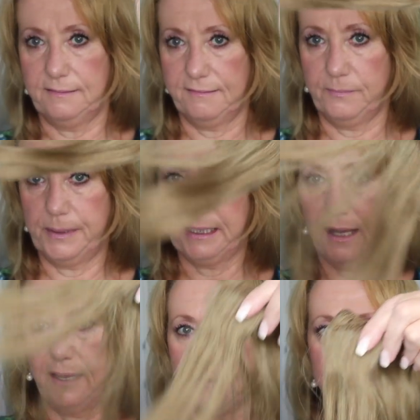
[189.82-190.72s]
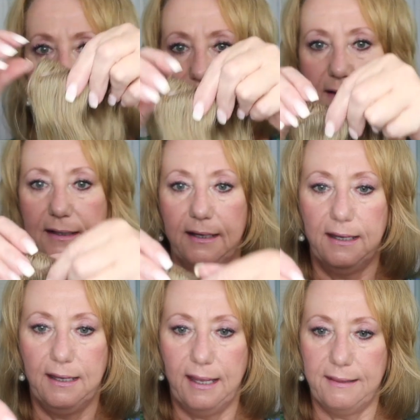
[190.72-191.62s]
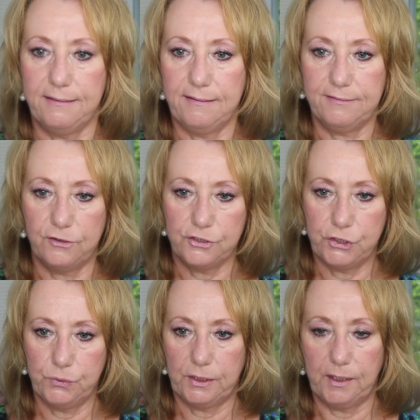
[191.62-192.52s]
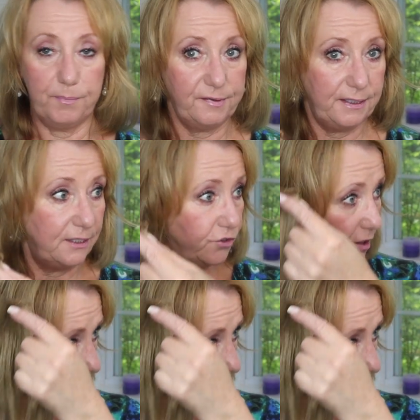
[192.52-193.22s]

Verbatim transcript: these have been cut. And these are two clips in each,